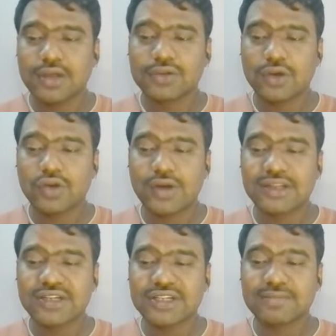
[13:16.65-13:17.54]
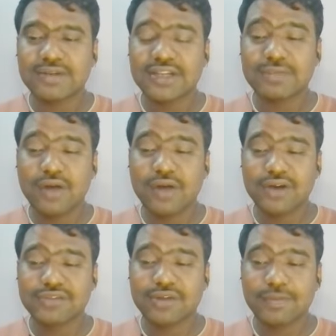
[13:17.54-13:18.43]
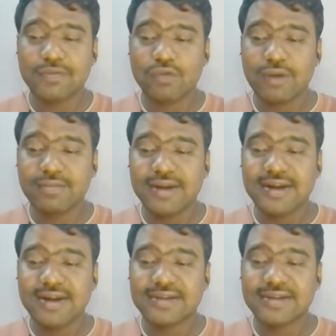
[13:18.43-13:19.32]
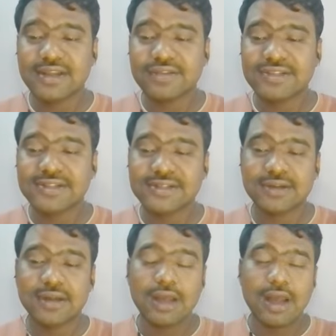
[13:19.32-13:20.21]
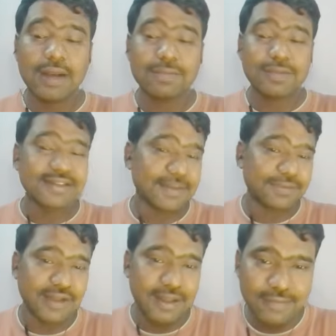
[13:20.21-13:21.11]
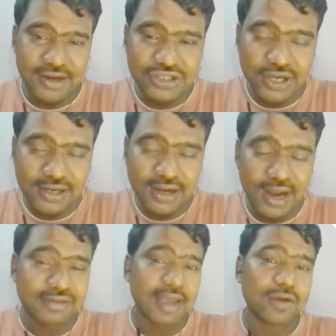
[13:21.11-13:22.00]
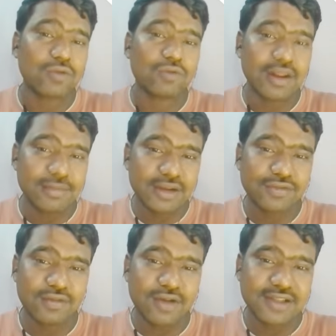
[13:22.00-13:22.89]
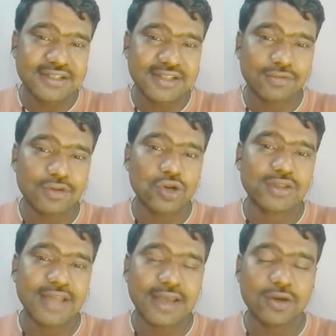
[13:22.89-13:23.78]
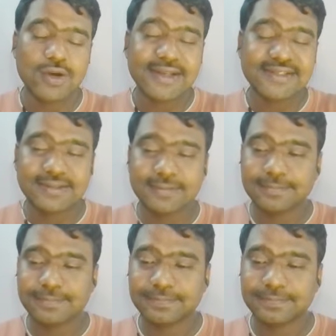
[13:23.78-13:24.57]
So you can just message me on WhatsApp if you want my data services. And please subscribe my channel, and thank you very much for watching this video. Thank you guys.